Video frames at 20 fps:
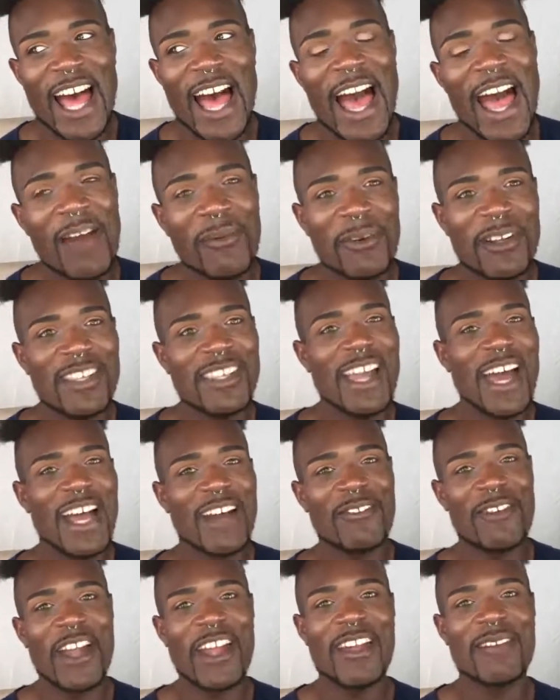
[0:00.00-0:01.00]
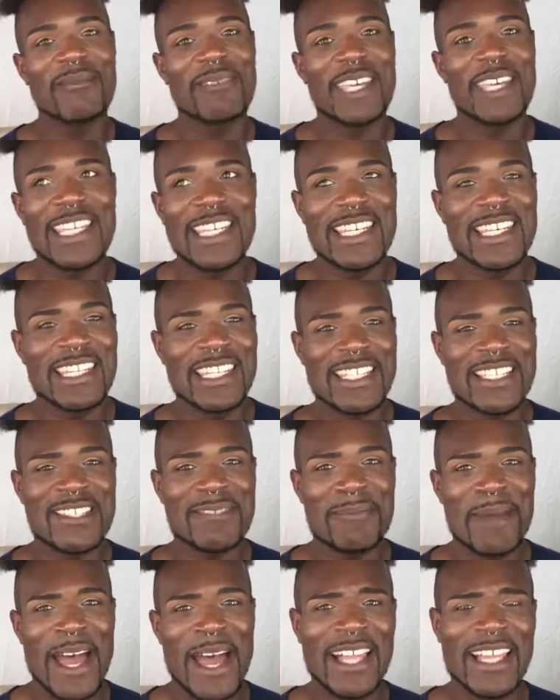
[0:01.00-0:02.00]
I would not recommend
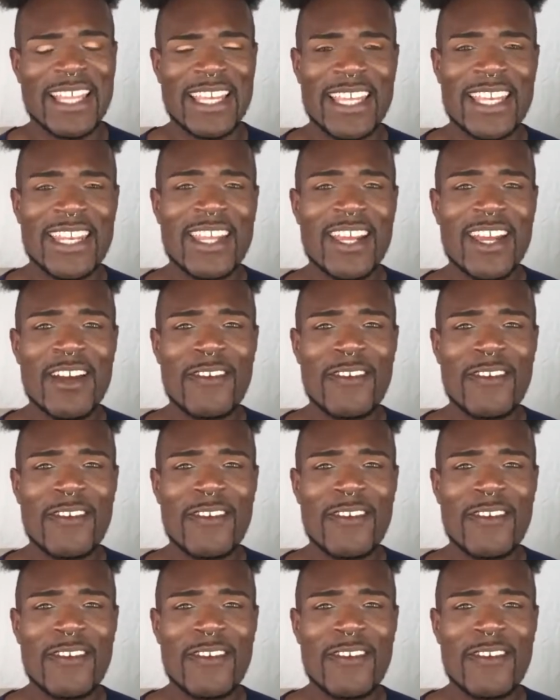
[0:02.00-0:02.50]
this palette.